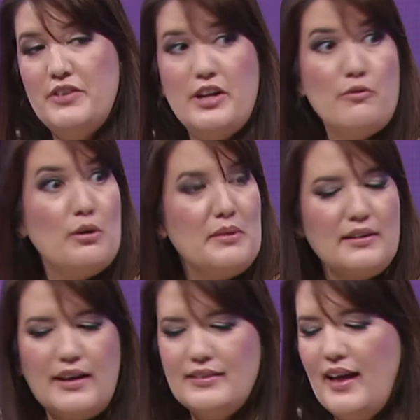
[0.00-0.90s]
of a young woman
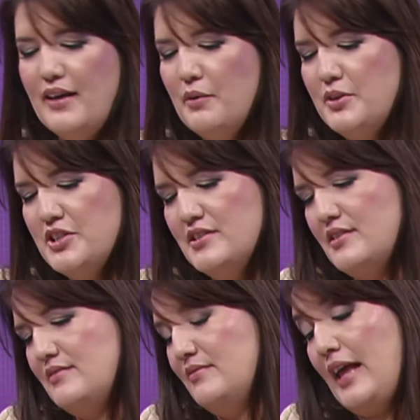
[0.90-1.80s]
like that, which is,
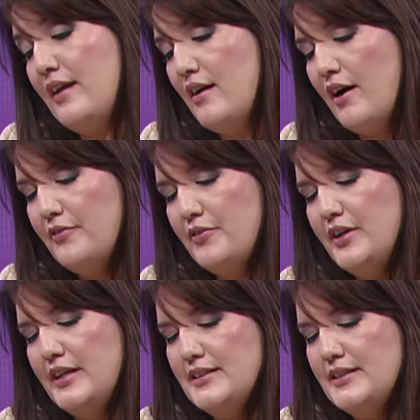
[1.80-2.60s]
thank God for it,